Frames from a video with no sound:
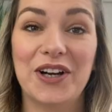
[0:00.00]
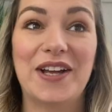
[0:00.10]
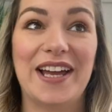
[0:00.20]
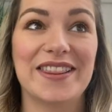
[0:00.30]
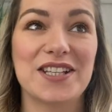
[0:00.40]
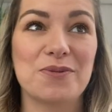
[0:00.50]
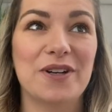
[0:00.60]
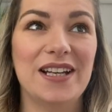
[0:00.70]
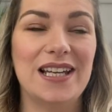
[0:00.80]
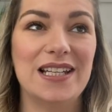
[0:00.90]
Okay, this
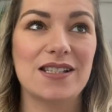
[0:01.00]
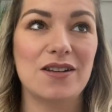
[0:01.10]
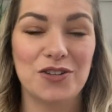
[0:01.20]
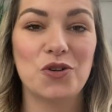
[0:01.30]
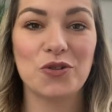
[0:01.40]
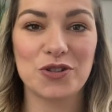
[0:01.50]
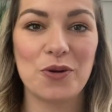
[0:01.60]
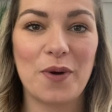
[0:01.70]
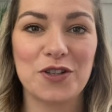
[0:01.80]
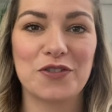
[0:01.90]
one is not so
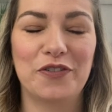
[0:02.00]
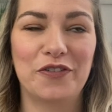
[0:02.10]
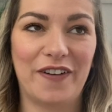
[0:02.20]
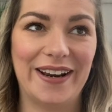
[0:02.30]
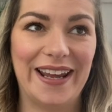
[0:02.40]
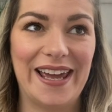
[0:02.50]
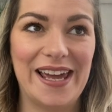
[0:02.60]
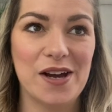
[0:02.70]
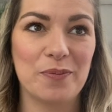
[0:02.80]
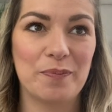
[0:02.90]
much
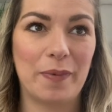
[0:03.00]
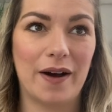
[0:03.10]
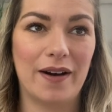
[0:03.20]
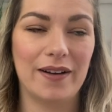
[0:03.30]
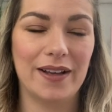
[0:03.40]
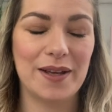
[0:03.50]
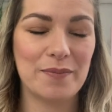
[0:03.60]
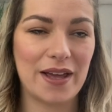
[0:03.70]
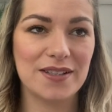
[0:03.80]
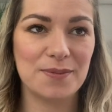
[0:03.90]
funny, but it
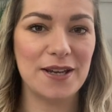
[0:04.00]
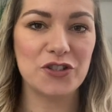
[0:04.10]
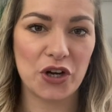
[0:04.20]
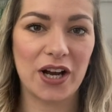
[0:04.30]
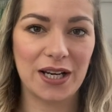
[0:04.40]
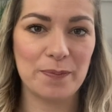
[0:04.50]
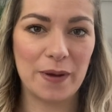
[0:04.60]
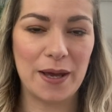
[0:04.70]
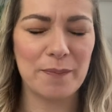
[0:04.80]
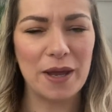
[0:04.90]
makes me chuckle a
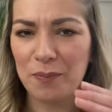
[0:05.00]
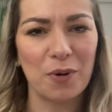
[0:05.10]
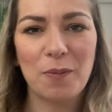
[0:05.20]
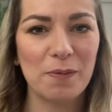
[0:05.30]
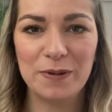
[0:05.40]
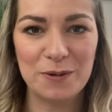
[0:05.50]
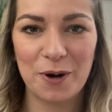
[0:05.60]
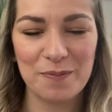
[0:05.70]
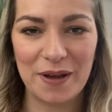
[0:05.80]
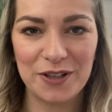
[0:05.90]
bit. It probably
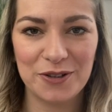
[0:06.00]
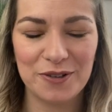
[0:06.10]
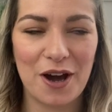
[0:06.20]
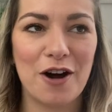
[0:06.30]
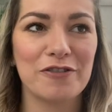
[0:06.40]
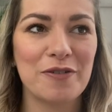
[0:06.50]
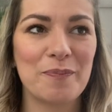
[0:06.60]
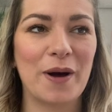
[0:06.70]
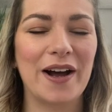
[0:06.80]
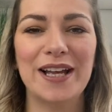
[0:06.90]
won't make you laugh,
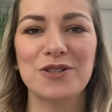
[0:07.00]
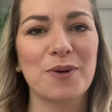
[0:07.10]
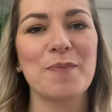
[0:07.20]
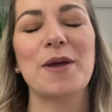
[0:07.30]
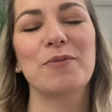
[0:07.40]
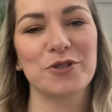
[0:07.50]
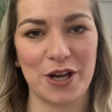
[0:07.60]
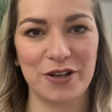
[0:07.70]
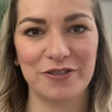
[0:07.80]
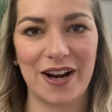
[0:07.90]
but it's when people
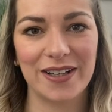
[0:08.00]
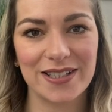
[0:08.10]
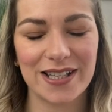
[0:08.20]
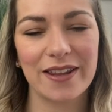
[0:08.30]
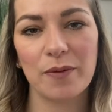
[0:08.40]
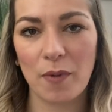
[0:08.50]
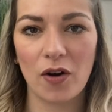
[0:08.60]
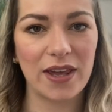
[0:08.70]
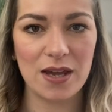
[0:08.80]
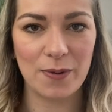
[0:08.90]
turn around and say that
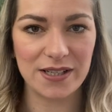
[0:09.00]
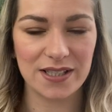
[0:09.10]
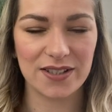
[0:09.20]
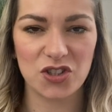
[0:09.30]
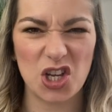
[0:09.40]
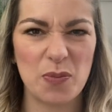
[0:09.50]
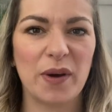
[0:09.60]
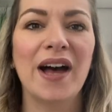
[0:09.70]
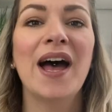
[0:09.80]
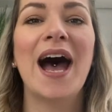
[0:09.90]
marquee weddings are
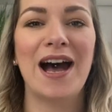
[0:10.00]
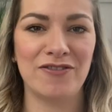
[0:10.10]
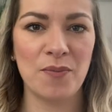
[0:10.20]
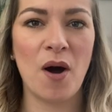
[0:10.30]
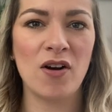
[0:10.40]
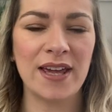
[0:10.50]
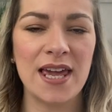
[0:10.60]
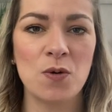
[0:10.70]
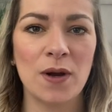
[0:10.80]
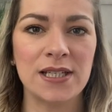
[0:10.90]
cheaper. Have a
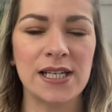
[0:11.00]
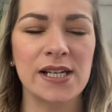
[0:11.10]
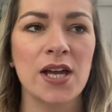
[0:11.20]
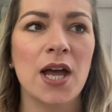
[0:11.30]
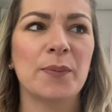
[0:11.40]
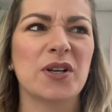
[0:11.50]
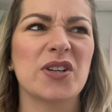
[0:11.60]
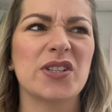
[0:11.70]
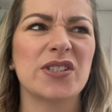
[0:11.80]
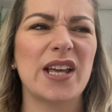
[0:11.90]
marquee wedding
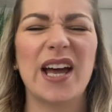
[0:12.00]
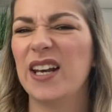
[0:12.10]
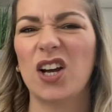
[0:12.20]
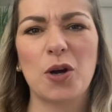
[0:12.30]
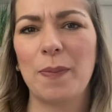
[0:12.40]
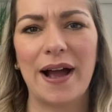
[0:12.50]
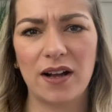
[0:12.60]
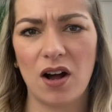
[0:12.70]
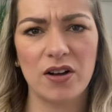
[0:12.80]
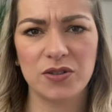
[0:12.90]
and like a back
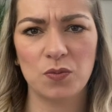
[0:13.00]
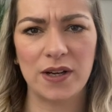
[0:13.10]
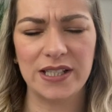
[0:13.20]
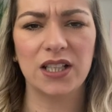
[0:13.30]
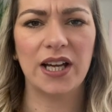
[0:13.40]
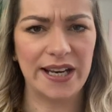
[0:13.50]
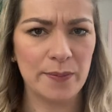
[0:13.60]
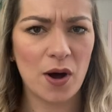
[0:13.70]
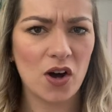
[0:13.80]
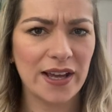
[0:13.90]
garden wedding, like in a
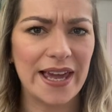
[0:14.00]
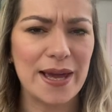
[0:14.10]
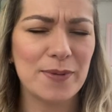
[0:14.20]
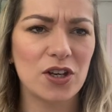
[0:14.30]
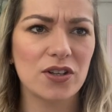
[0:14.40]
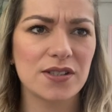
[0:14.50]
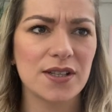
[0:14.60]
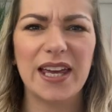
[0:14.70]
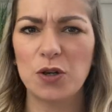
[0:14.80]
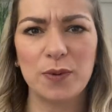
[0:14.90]
marquee, because
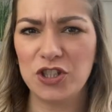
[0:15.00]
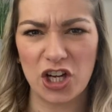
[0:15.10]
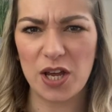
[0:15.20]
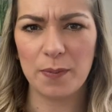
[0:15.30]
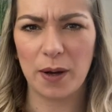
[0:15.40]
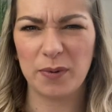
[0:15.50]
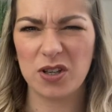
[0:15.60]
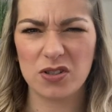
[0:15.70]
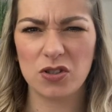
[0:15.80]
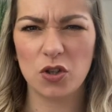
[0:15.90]
it'll be cheaper
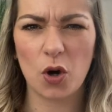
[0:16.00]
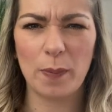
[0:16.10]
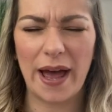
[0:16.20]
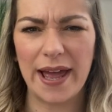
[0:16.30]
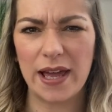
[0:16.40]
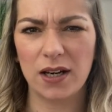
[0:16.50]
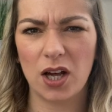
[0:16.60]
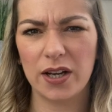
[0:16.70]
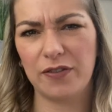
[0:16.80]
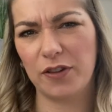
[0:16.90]
because you're not paying
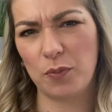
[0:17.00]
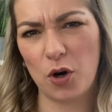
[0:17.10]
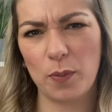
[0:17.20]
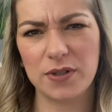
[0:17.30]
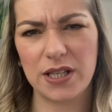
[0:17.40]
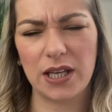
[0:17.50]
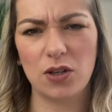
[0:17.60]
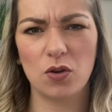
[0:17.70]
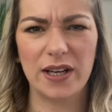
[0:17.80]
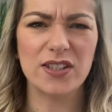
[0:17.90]
like for the property.
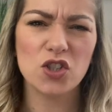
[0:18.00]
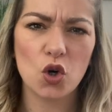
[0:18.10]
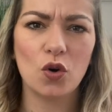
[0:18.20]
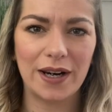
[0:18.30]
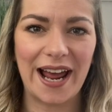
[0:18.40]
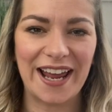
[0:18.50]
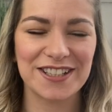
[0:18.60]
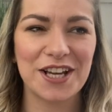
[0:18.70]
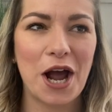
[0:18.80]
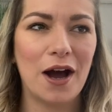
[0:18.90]
It's your land.